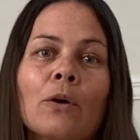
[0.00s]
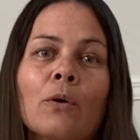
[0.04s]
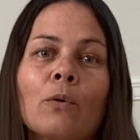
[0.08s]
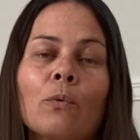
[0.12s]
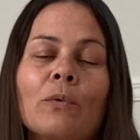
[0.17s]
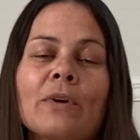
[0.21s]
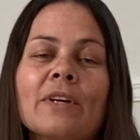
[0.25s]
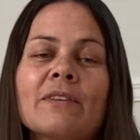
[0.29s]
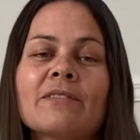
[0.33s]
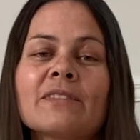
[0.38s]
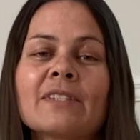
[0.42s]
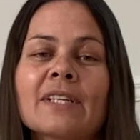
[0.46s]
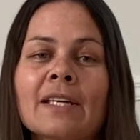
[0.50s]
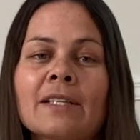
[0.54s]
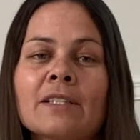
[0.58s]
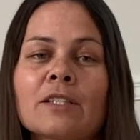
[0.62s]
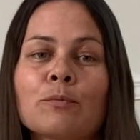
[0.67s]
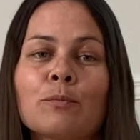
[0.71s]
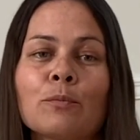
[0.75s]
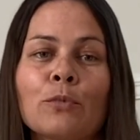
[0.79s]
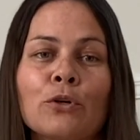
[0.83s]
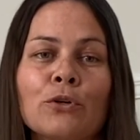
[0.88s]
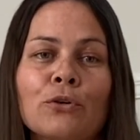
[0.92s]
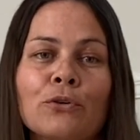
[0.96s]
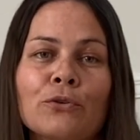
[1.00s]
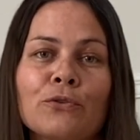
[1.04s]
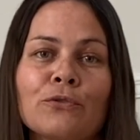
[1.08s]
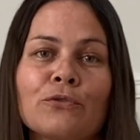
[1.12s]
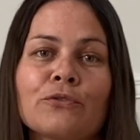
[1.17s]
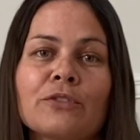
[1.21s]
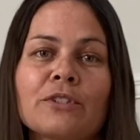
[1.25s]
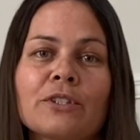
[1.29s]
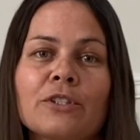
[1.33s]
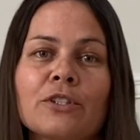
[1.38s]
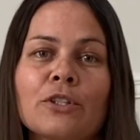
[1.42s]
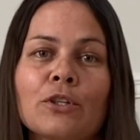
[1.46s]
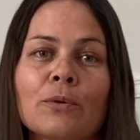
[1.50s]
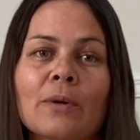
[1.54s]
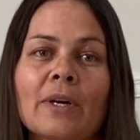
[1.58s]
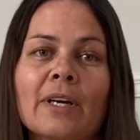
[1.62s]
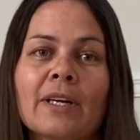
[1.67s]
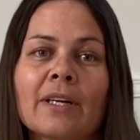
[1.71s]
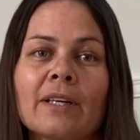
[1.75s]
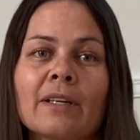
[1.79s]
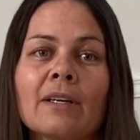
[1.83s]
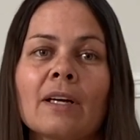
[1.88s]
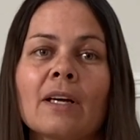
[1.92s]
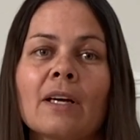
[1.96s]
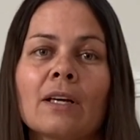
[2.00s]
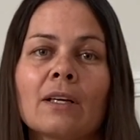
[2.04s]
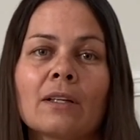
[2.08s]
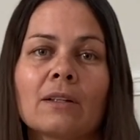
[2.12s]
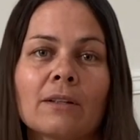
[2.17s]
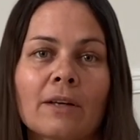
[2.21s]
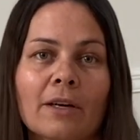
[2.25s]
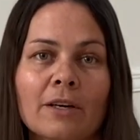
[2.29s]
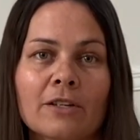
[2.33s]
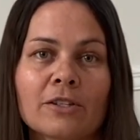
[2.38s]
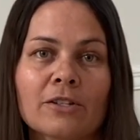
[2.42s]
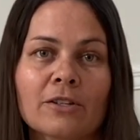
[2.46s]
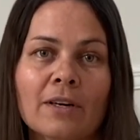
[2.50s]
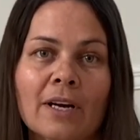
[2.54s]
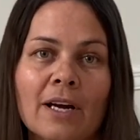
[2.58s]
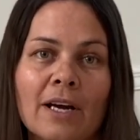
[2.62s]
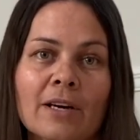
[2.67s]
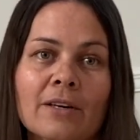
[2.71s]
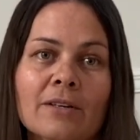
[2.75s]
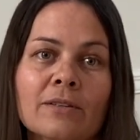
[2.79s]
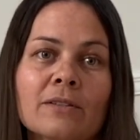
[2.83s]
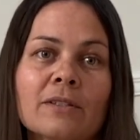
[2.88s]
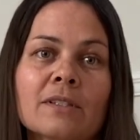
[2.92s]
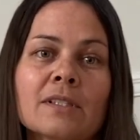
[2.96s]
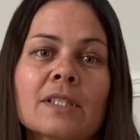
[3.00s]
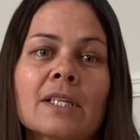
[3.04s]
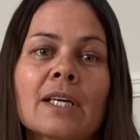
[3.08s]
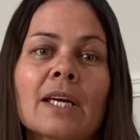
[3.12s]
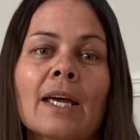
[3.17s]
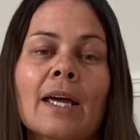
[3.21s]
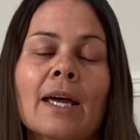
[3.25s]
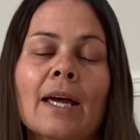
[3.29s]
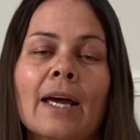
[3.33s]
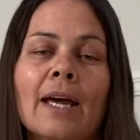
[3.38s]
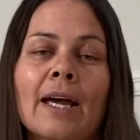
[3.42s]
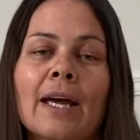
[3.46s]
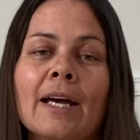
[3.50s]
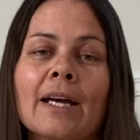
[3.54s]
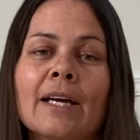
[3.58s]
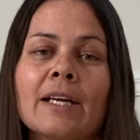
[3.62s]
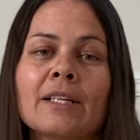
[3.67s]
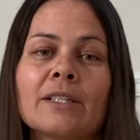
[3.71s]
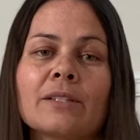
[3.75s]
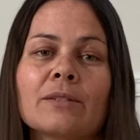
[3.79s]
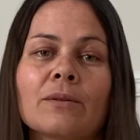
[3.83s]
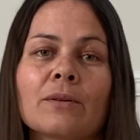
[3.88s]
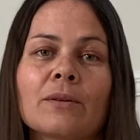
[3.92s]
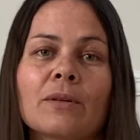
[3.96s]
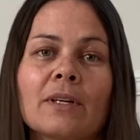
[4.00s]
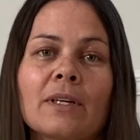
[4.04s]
We've since moved to a larger house and